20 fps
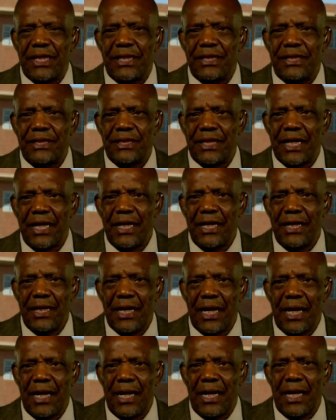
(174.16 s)
As I
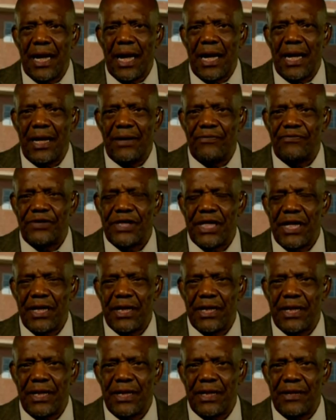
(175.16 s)
say, I, I have
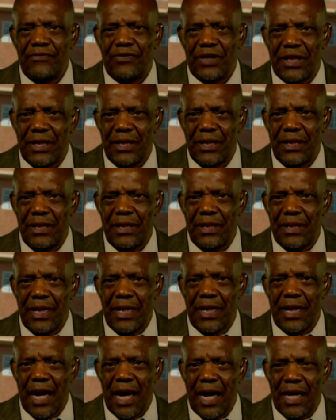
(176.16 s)
taken a very
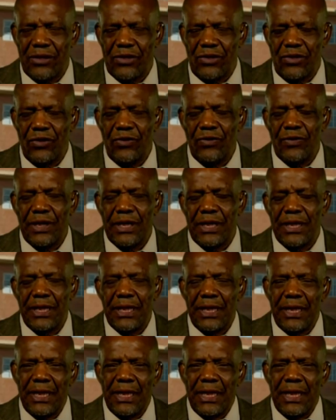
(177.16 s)
uh, hard look
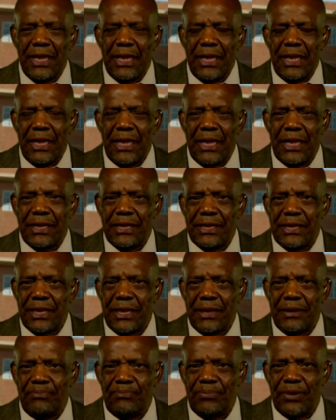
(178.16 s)
at
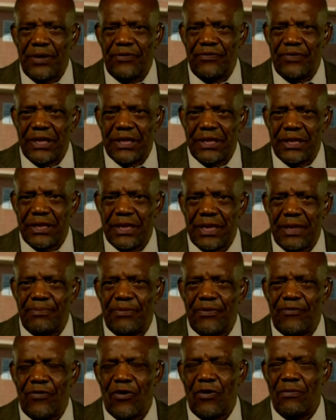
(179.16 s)
uh, previous
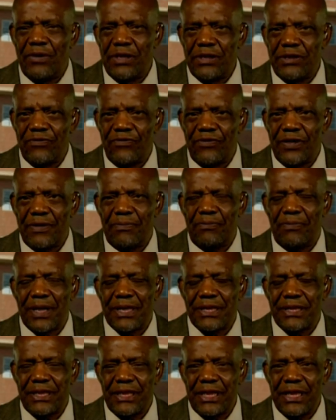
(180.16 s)
uh, performance over the
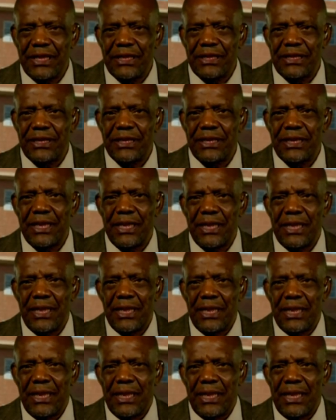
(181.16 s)
past years,
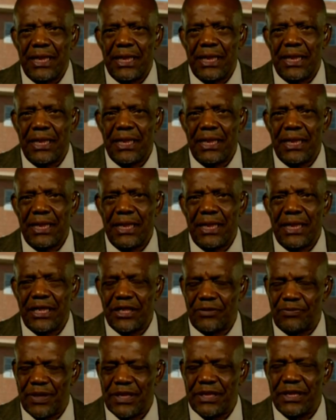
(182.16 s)
uh,
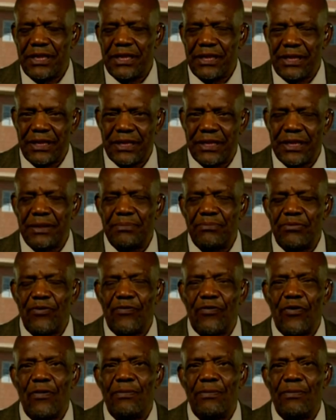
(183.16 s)
especially recent